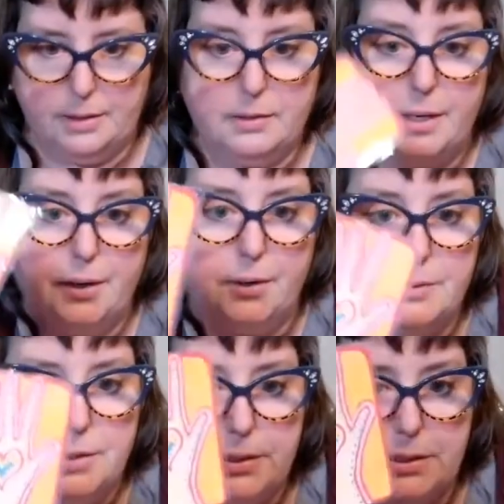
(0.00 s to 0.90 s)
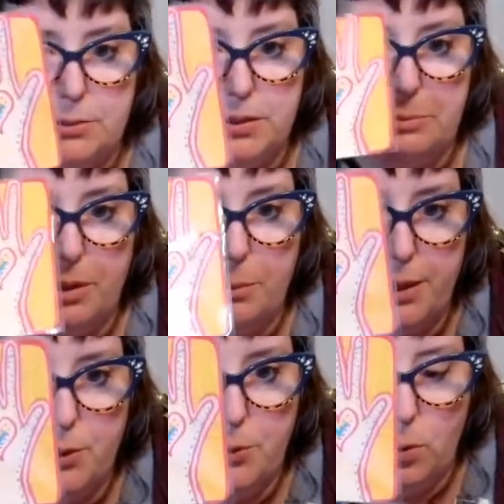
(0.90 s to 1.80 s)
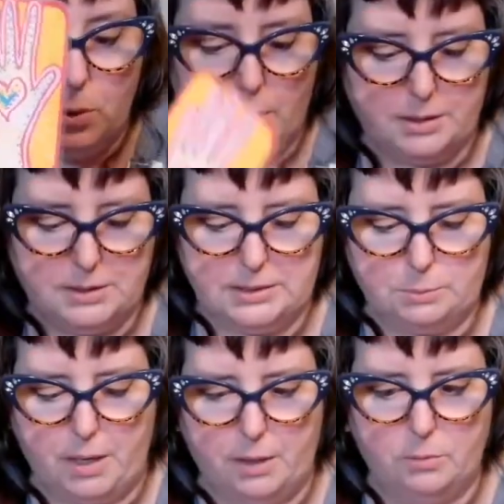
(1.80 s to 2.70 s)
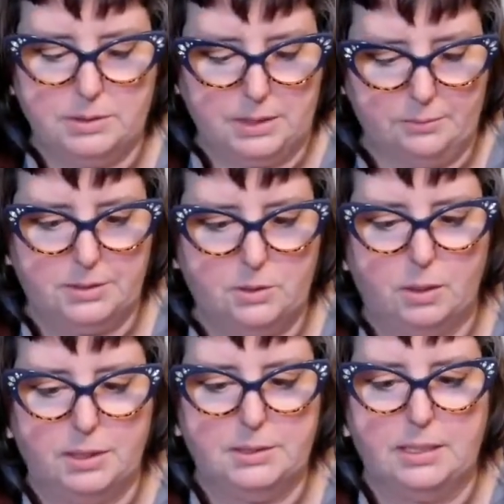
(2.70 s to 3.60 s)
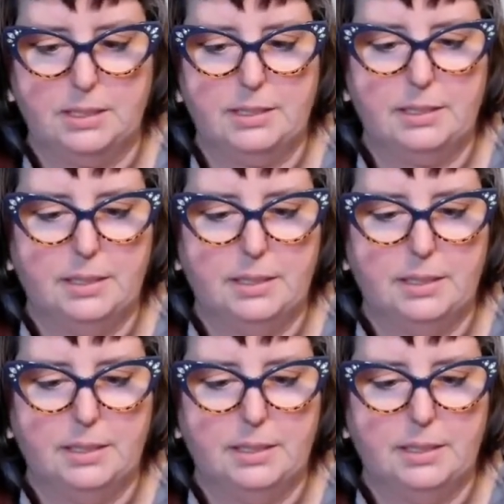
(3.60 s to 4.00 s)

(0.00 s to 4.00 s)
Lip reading: You know, this one's one of my New Orleans inspired ones. I would totally sell it.